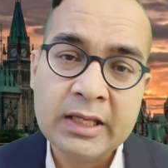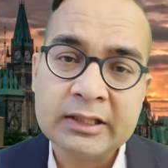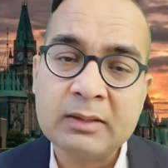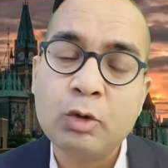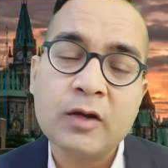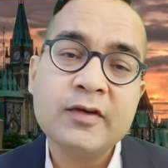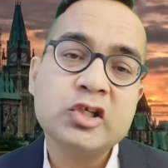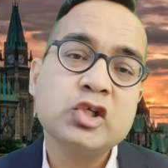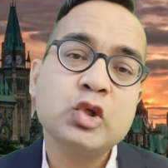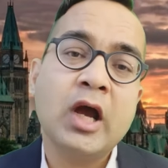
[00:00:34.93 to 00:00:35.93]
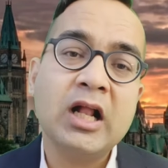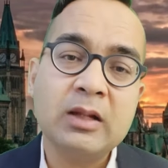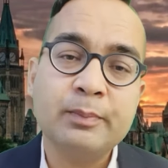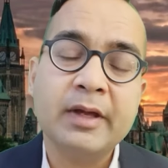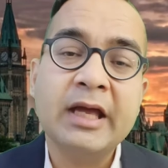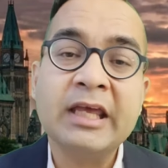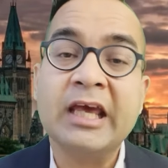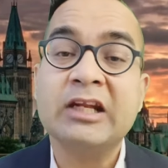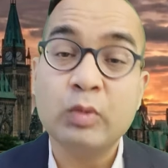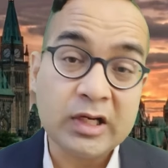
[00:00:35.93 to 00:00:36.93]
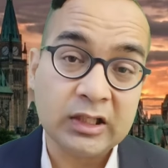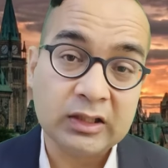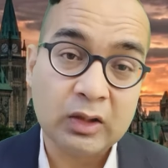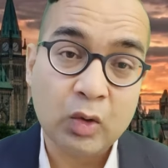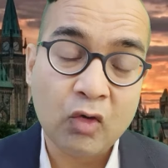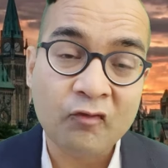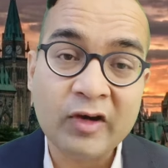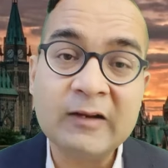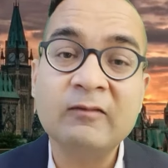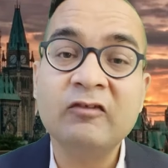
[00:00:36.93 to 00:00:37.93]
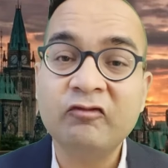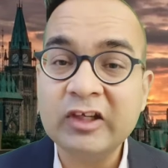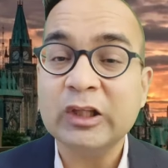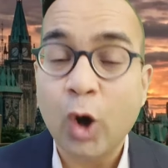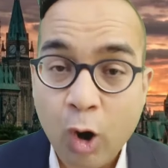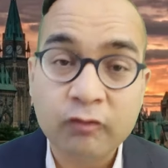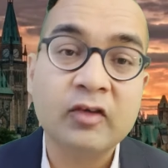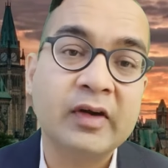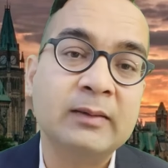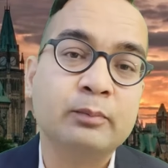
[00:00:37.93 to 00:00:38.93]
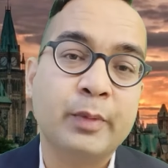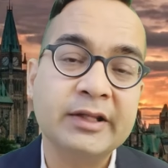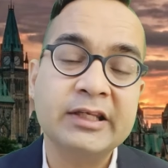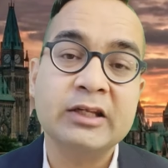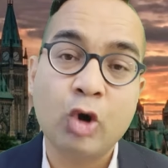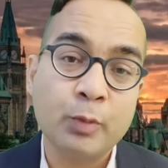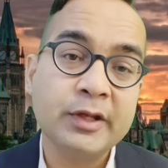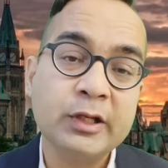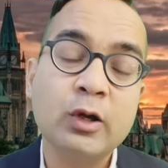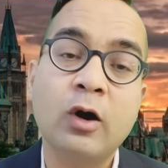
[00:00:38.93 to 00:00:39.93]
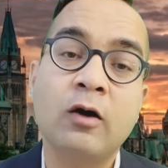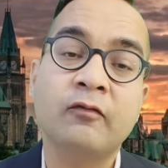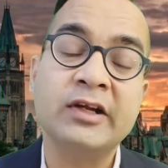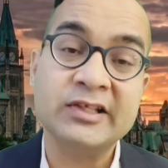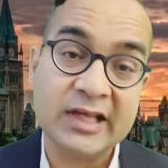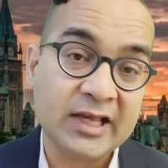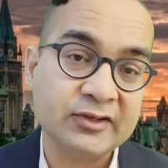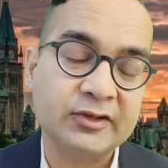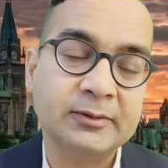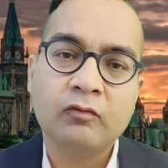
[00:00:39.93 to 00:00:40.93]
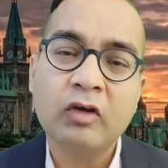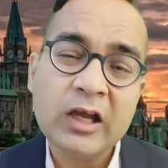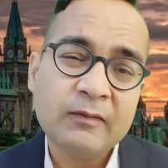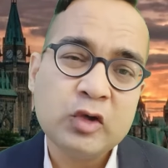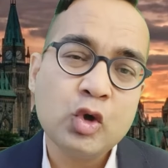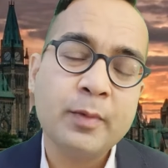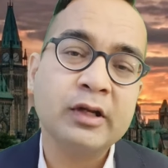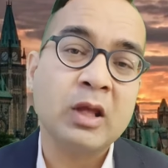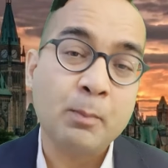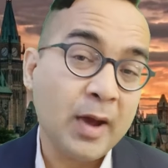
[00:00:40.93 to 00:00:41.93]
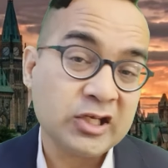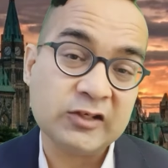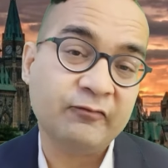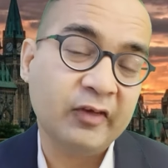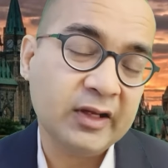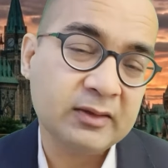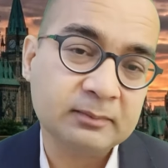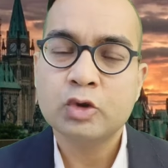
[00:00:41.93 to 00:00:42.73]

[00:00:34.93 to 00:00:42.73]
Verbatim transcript: the motivation to help can dwindle when we feel overwhelmed by the enormity of a disaster. What can we do about compassion fade?